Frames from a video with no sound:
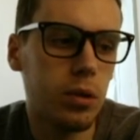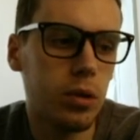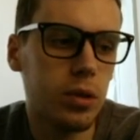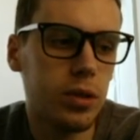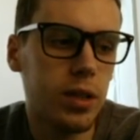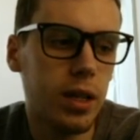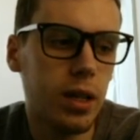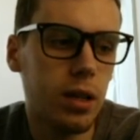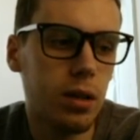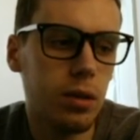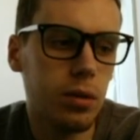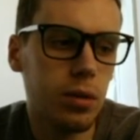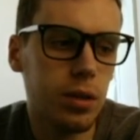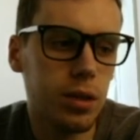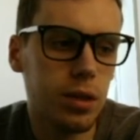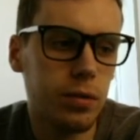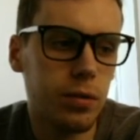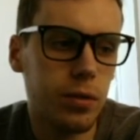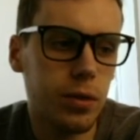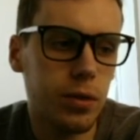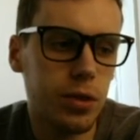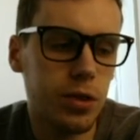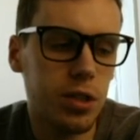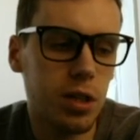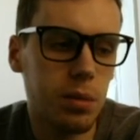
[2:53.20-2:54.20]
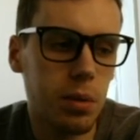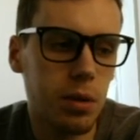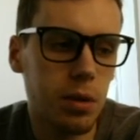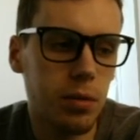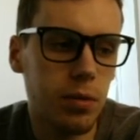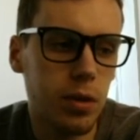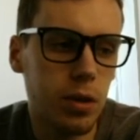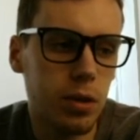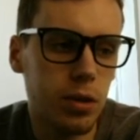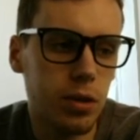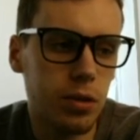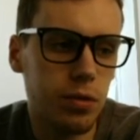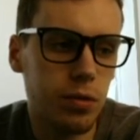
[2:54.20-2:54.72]
taking a look at the first sum-if
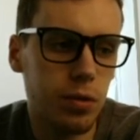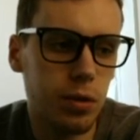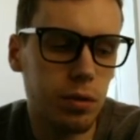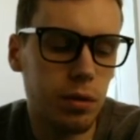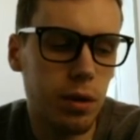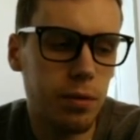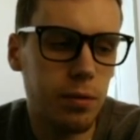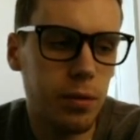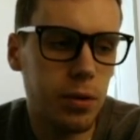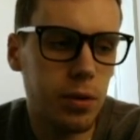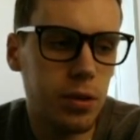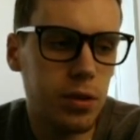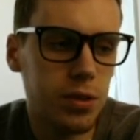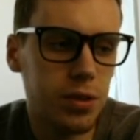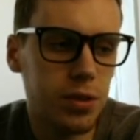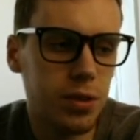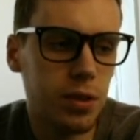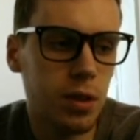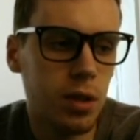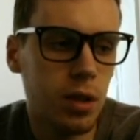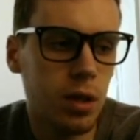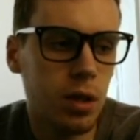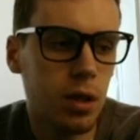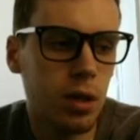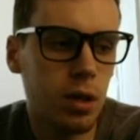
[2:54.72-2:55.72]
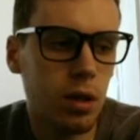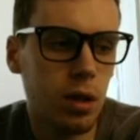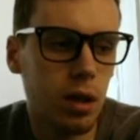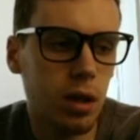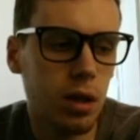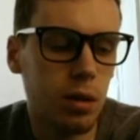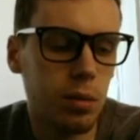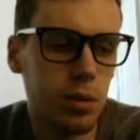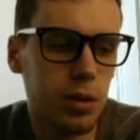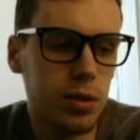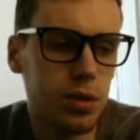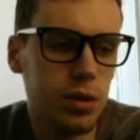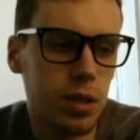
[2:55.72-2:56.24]
here just for reference,
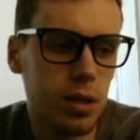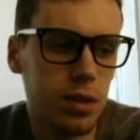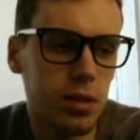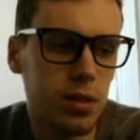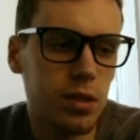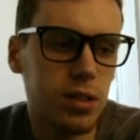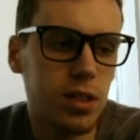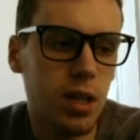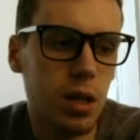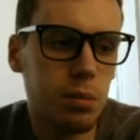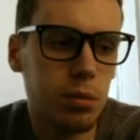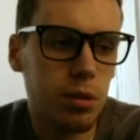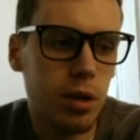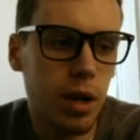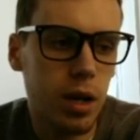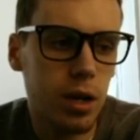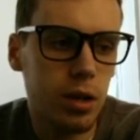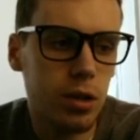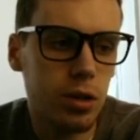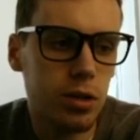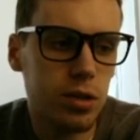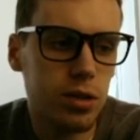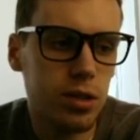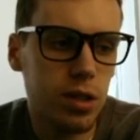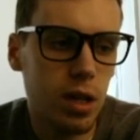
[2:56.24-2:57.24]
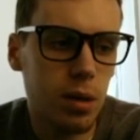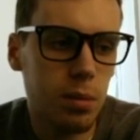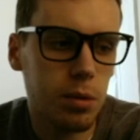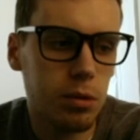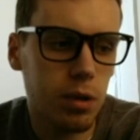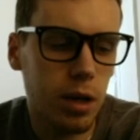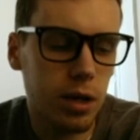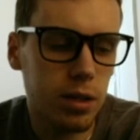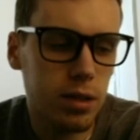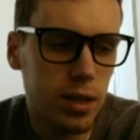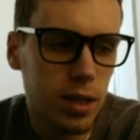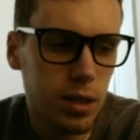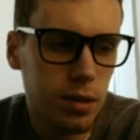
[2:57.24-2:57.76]
we see it's the same range, same
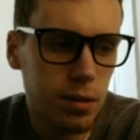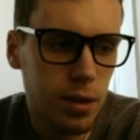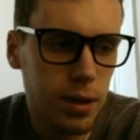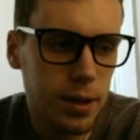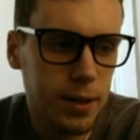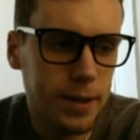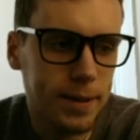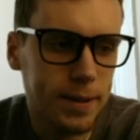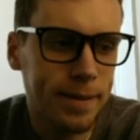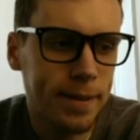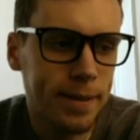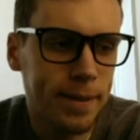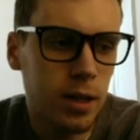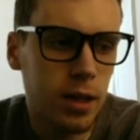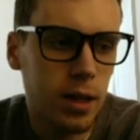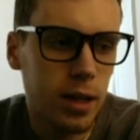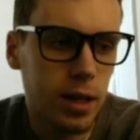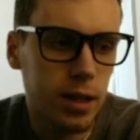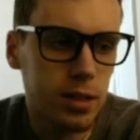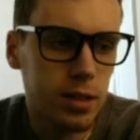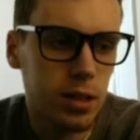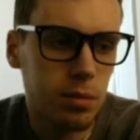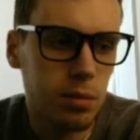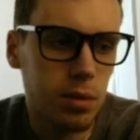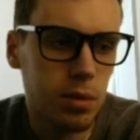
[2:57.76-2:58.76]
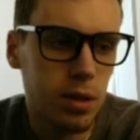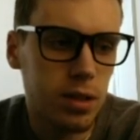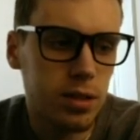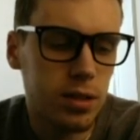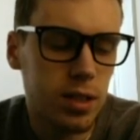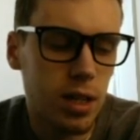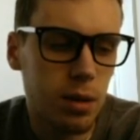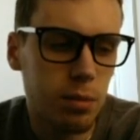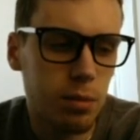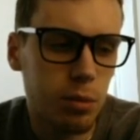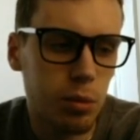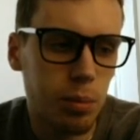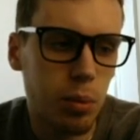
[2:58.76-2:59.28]
criteria, except this
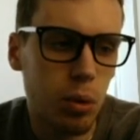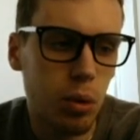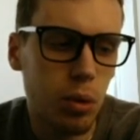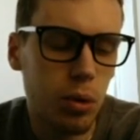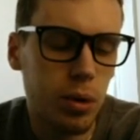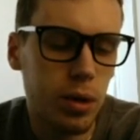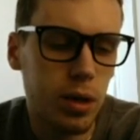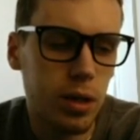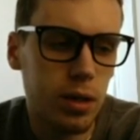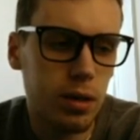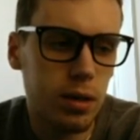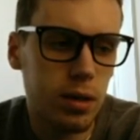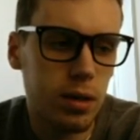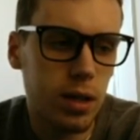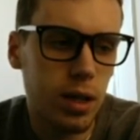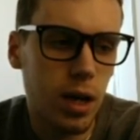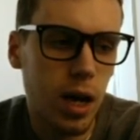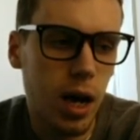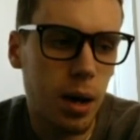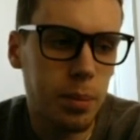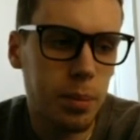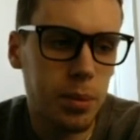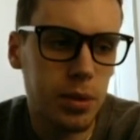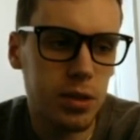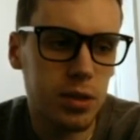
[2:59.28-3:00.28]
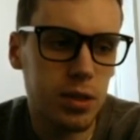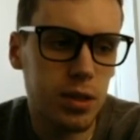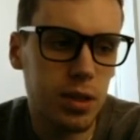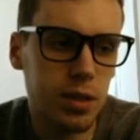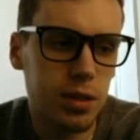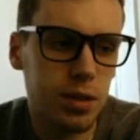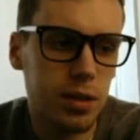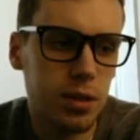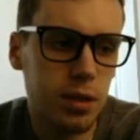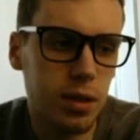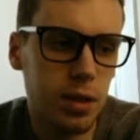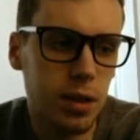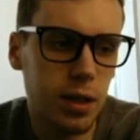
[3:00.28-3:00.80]
time we're pulling the
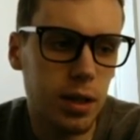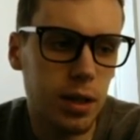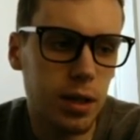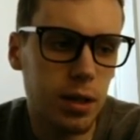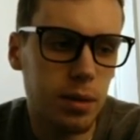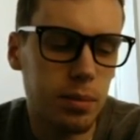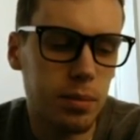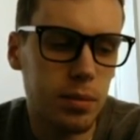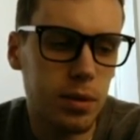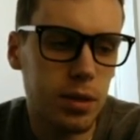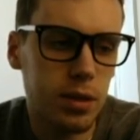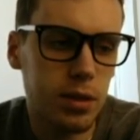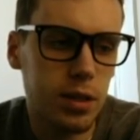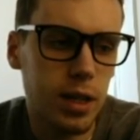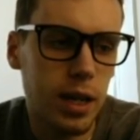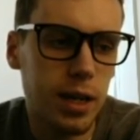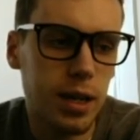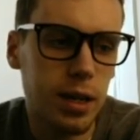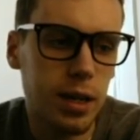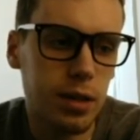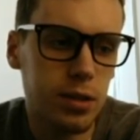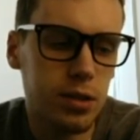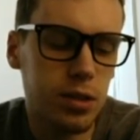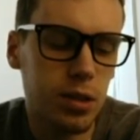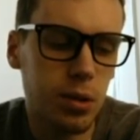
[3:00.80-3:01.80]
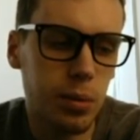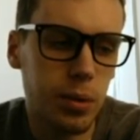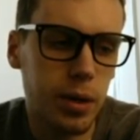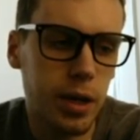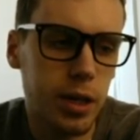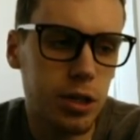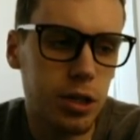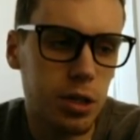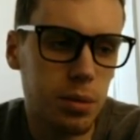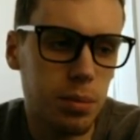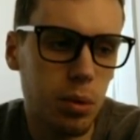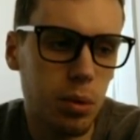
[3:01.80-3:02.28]
opposite data. So we're actually